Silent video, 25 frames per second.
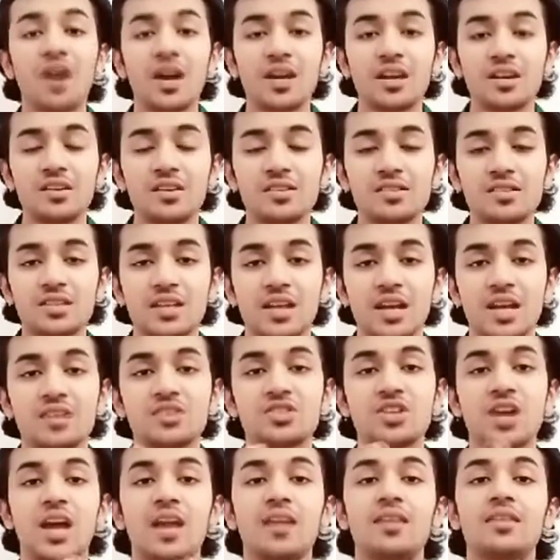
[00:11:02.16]
final sketch,
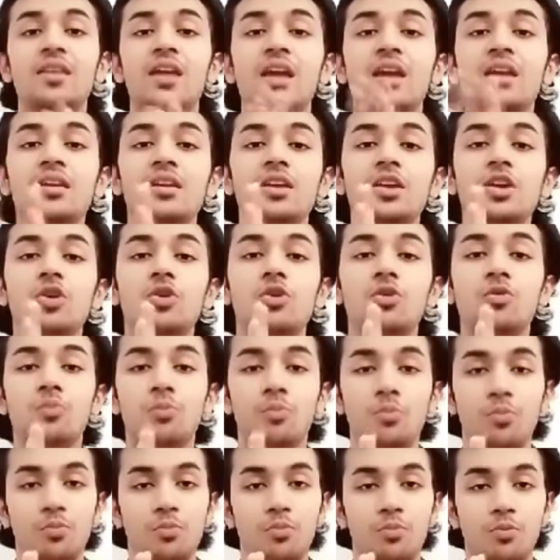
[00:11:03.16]
and then your
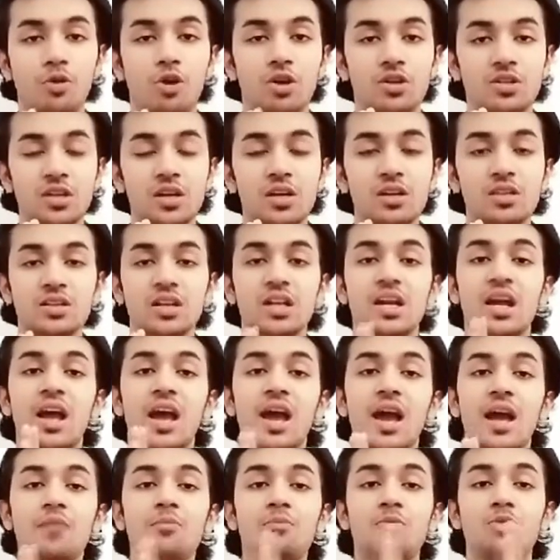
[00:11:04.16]
product
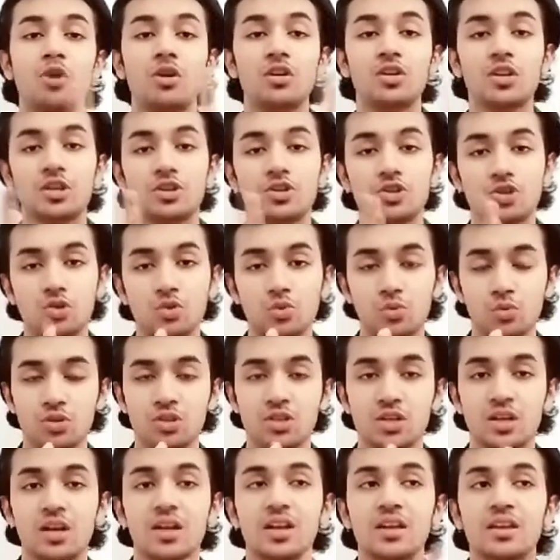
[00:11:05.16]
and product shoot.
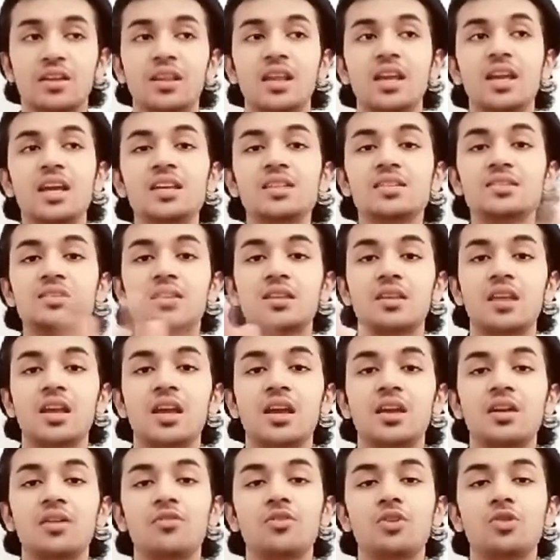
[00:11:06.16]
These
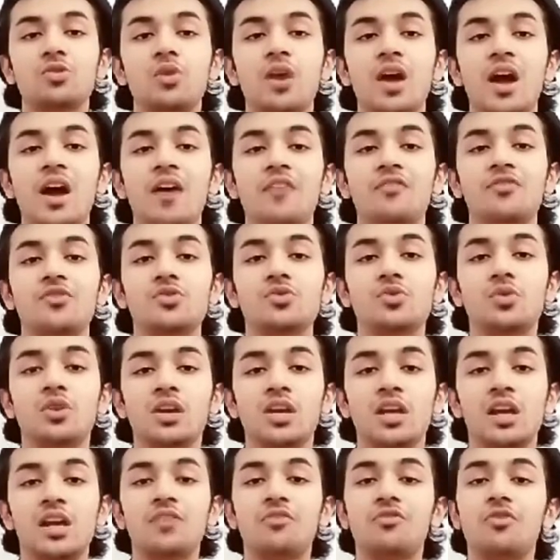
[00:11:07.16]
things you have to
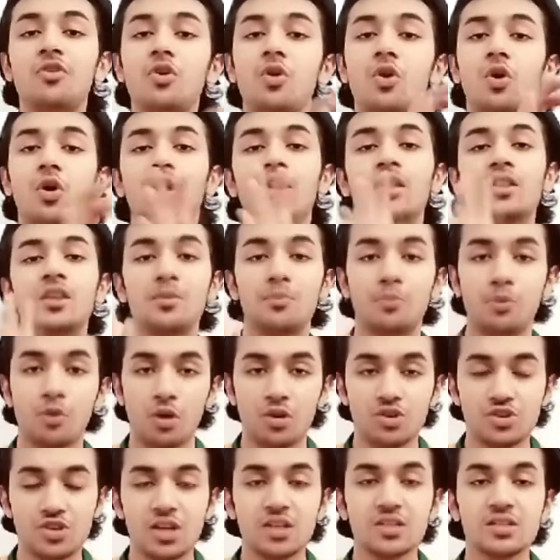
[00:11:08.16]
create for all the
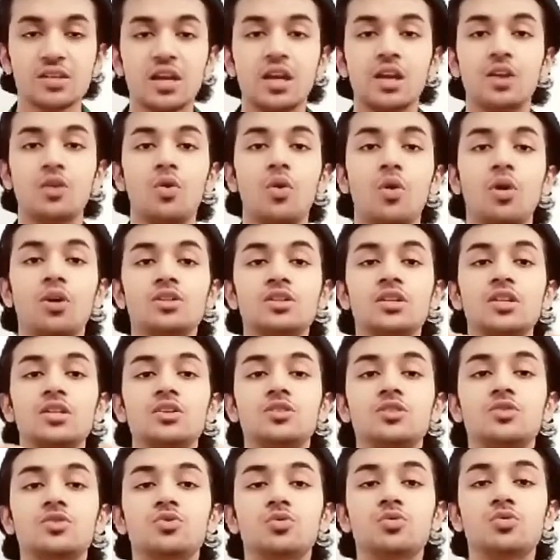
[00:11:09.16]
projects in order
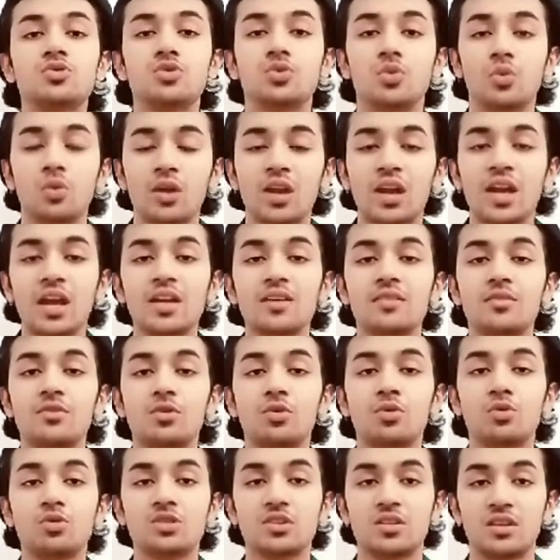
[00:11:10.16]
to showcase
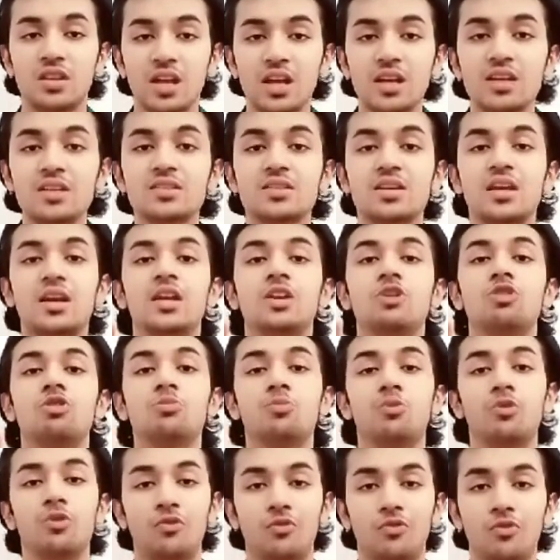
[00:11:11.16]
those things in your
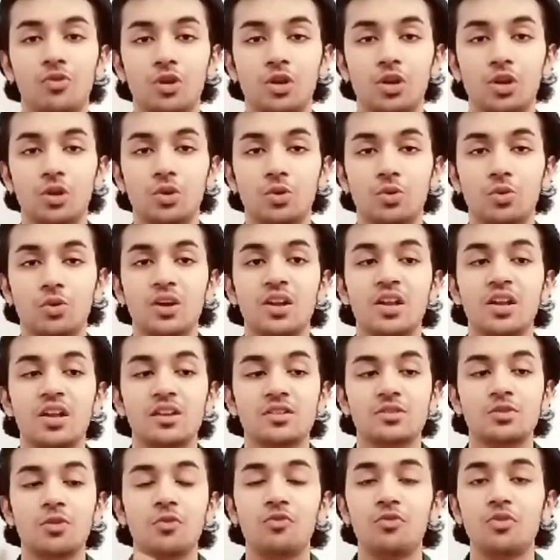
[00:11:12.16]
portfolio.
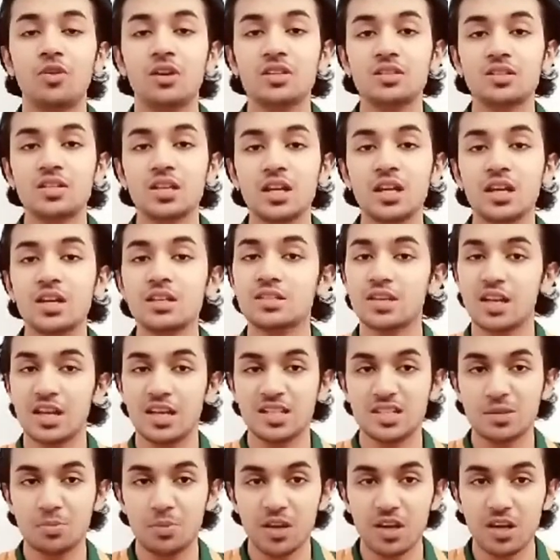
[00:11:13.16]
So first thing is
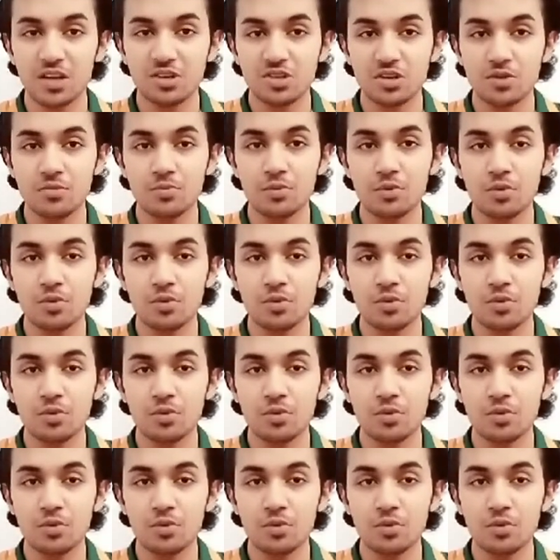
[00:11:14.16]
inspiration